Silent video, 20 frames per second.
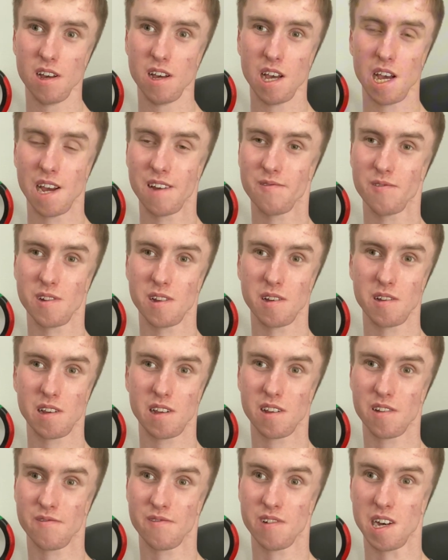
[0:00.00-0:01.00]
every
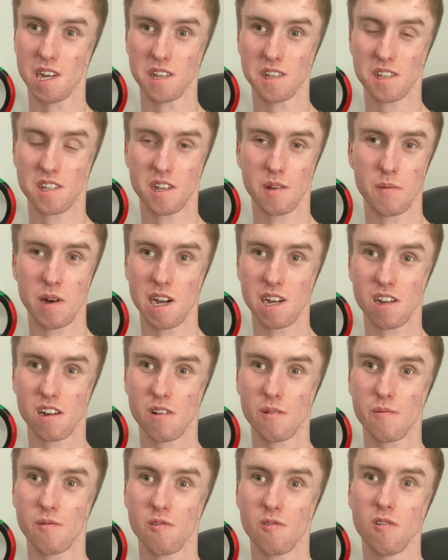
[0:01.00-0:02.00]
device
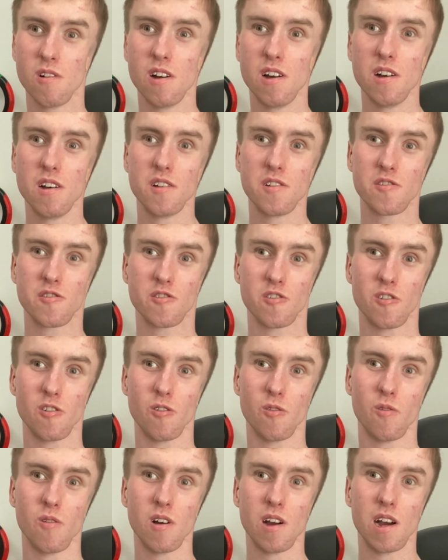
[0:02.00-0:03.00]
imaginable,
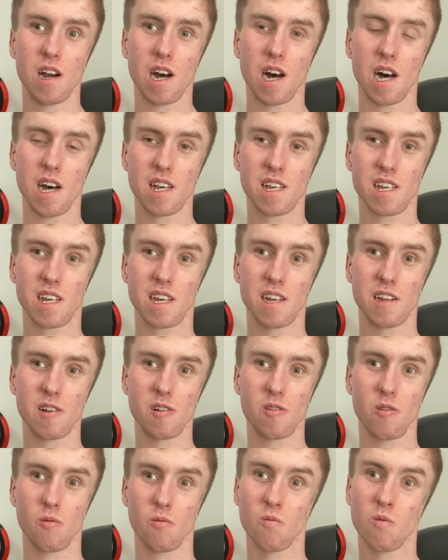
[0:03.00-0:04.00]
so I
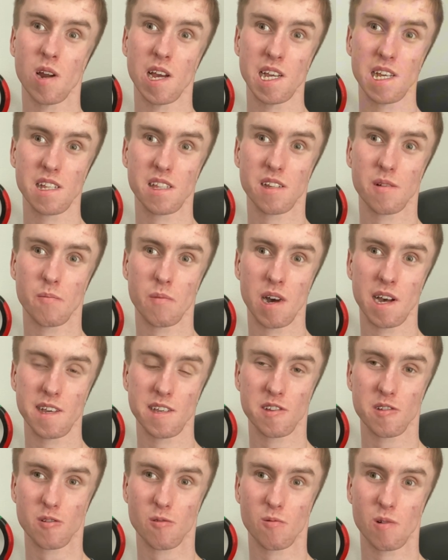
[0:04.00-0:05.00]
can write my
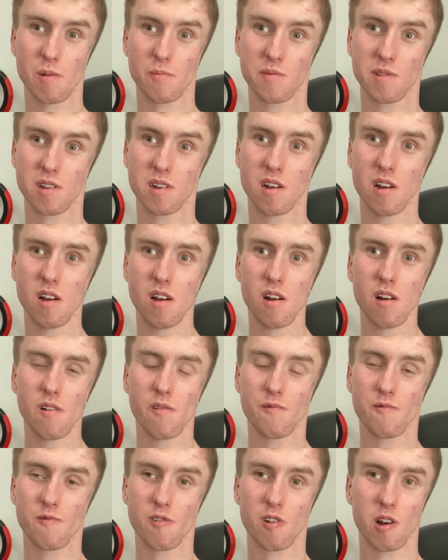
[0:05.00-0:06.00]
script
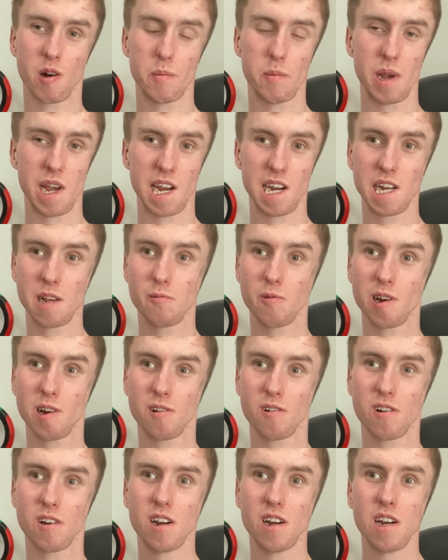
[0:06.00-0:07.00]
from
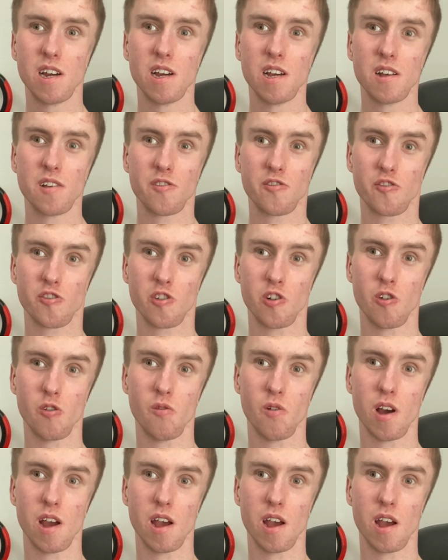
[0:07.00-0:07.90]
anywhere. So